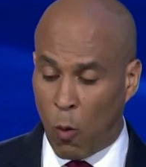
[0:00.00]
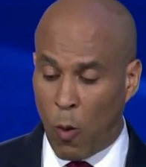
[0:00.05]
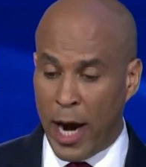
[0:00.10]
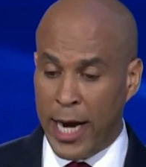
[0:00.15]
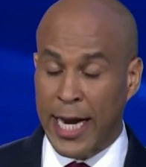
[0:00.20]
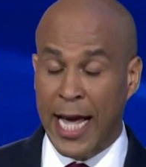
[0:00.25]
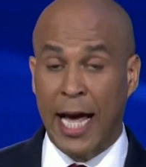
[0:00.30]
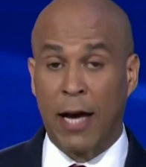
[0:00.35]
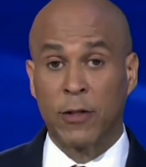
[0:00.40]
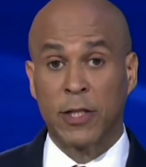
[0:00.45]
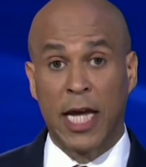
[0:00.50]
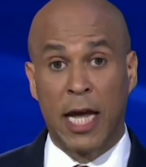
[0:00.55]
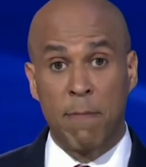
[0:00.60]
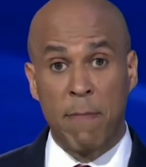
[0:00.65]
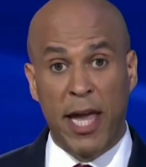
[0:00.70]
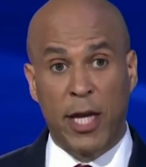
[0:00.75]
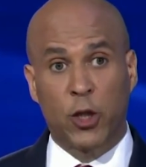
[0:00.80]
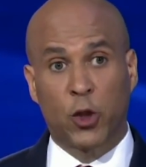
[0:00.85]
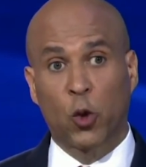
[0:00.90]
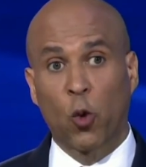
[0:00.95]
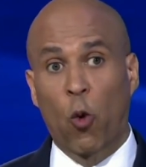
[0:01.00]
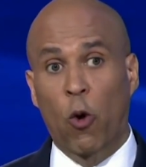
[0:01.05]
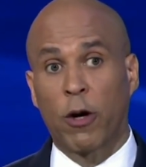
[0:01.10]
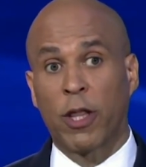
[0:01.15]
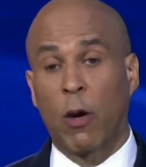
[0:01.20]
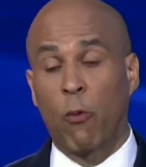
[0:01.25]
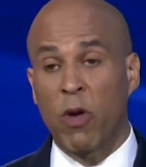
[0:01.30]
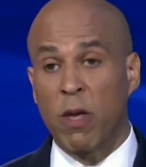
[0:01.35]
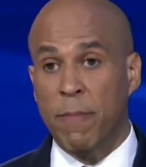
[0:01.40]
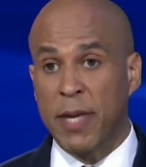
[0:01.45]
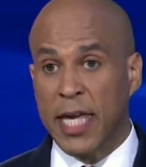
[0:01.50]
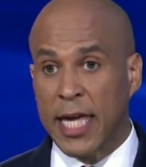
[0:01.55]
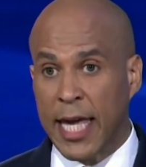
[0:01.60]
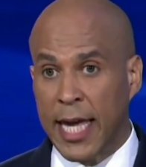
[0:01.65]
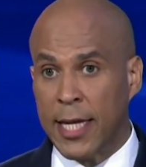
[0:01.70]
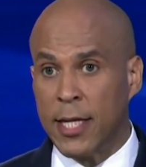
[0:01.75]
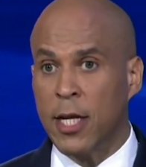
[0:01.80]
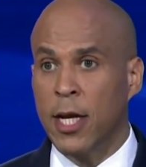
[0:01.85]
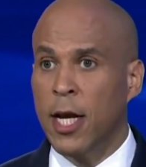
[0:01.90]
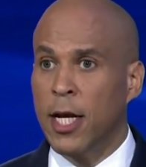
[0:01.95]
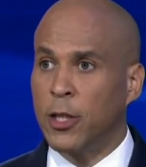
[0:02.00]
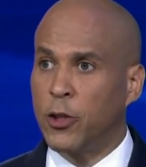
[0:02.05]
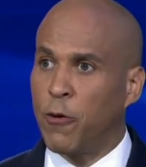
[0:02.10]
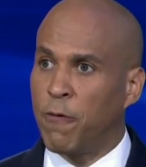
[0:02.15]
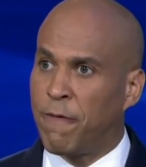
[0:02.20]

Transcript: White House, and make sure that we begin